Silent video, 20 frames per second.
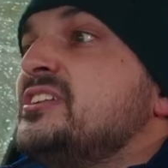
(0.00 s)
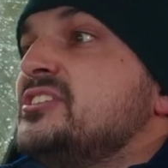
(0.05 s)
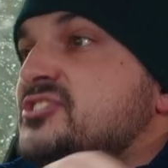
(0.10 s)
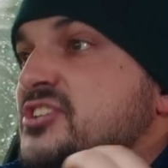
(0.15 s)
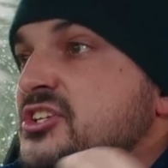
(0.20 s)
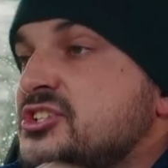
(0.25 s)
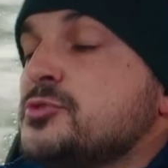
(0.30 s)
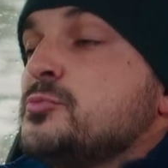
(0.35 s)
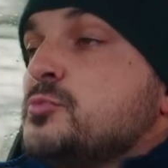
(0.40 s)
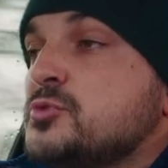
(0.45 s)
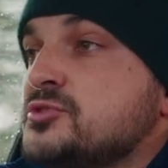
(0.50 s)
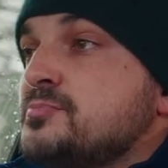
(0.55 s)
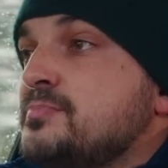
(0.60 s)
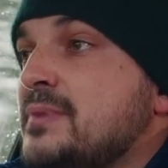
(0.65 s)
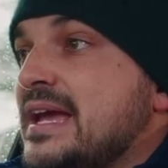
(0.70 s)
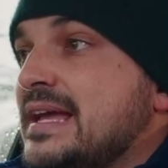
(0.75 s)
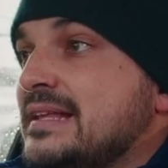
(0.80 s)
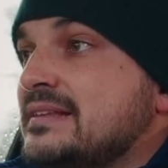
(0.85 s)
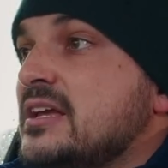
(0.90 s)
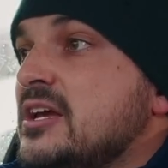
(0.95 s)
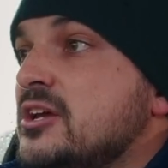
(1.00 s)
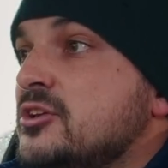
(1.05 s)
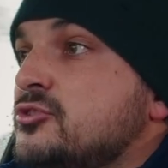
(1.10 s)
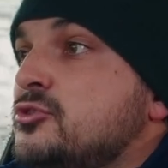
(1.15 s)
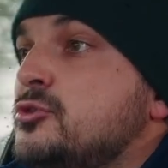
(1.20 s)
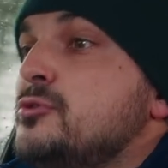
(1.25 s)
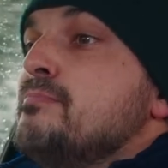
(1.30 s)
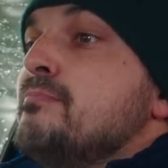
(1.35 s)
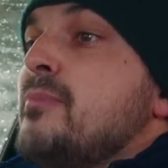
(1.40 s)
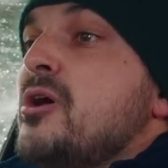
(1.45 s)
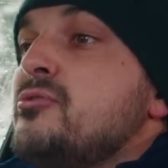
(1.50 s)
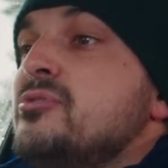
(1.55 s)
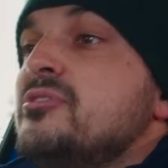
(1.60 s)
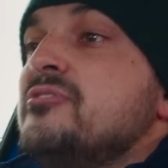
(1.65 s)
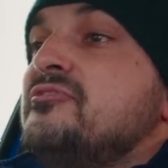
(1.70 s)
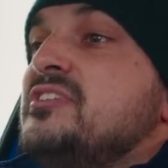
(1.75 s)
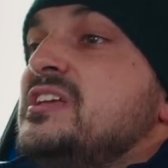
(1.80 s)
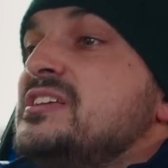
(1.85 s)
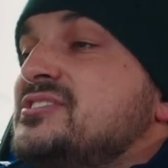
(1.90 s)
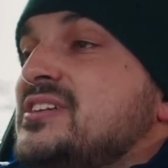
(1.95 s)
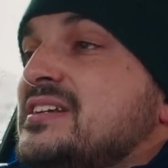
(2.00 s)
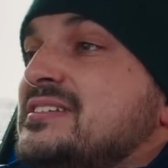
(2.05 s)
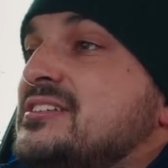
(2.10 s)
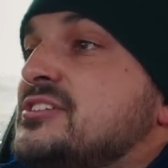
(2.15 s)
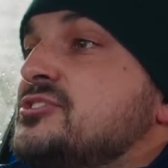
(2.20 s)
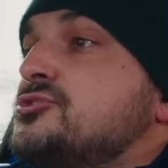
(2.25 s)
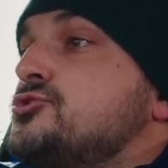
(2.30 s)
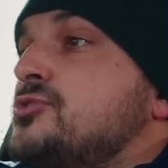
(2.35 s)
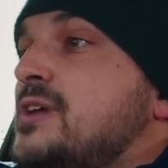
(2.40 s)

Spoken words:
decision was made to mount the V6s